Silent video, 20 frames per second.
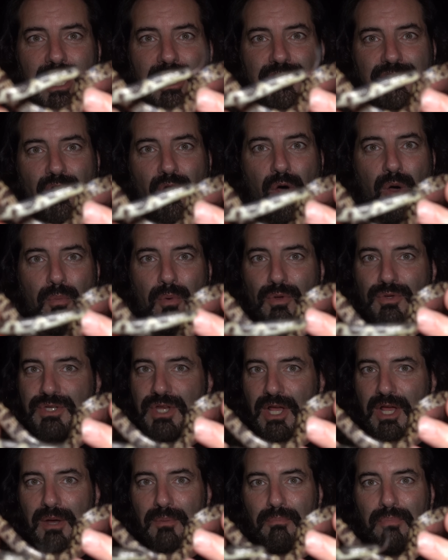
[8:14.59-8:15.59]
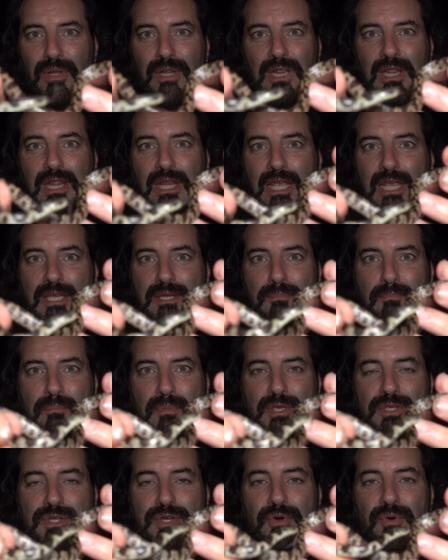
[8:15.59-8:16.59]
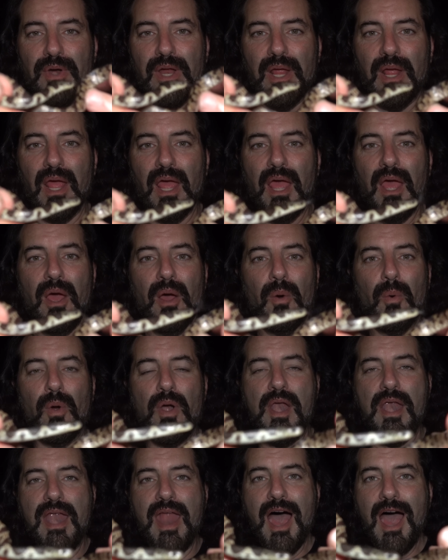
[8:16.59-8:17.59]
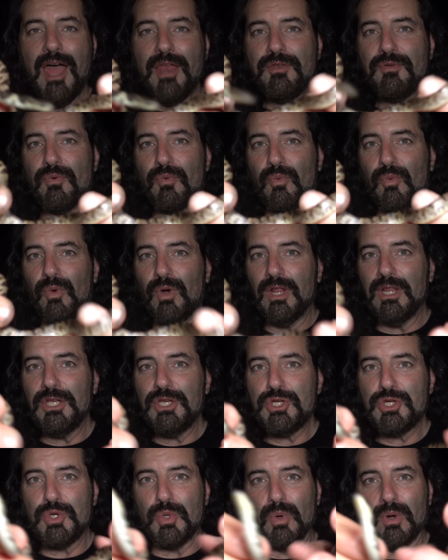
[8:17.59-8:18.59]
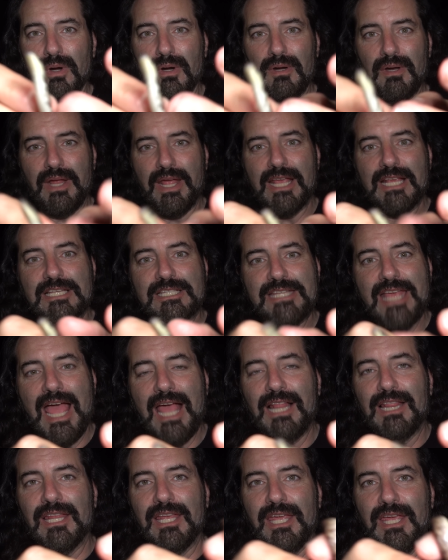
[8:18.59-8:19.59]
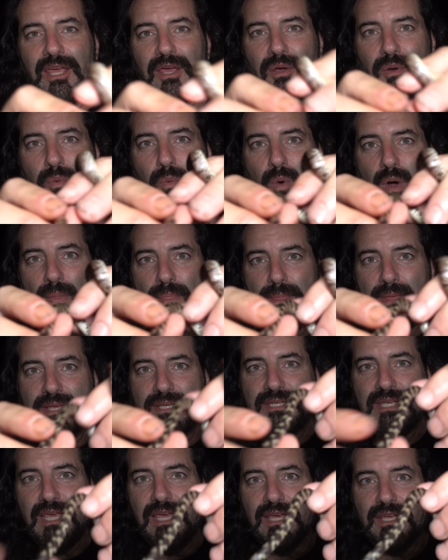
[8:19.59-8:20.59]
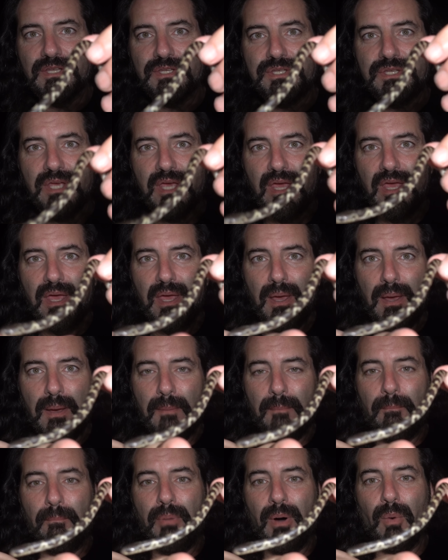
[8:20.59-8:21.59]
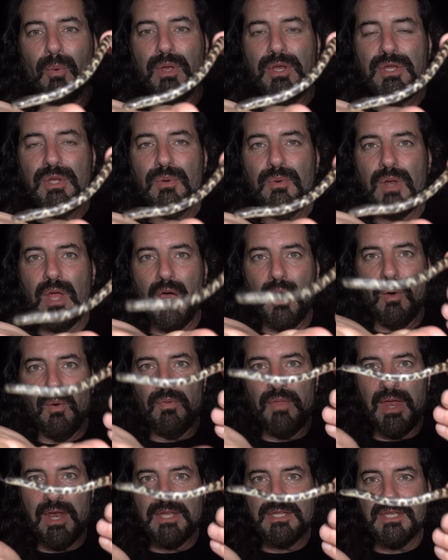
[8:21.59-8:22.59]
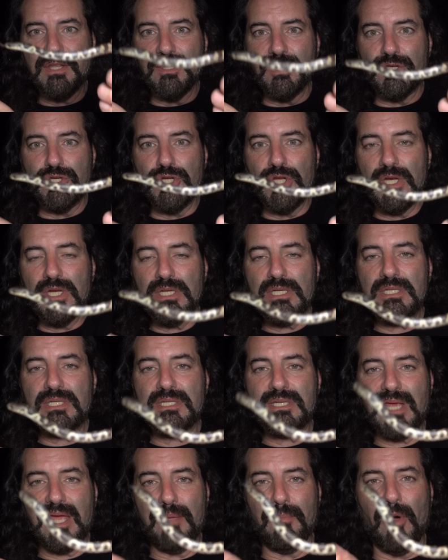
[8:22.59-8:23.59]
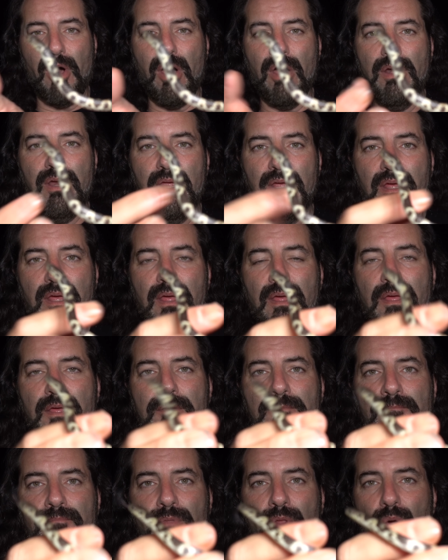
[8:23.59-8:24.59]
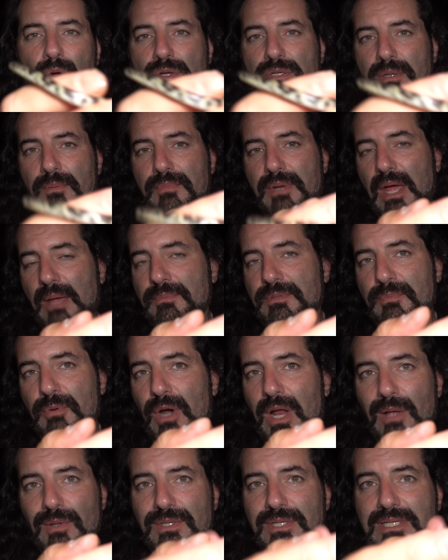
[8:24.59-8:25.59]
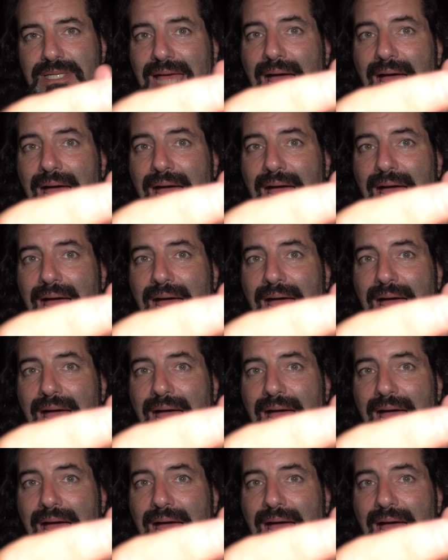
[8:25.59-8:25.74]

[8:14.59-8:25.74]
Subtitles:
is almost a complete mystery. We're not really sure exactly what this is, but we do know that it's in the genus Cybon, or sometimes pronounced